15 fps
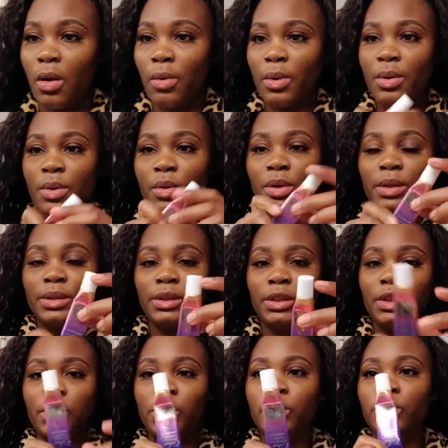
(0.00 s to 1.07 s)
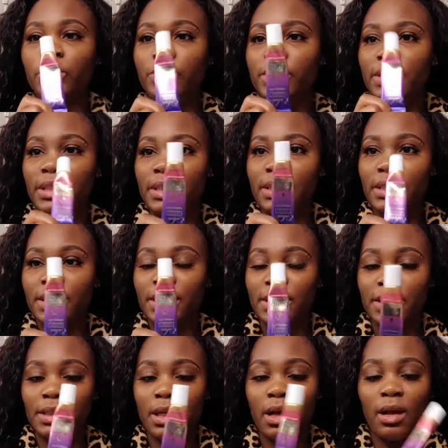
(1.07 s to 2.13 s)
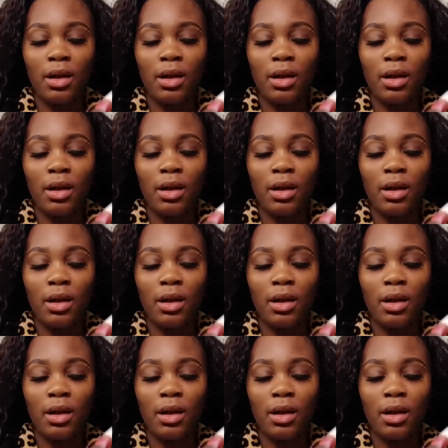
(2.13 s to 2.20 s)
We're going to use this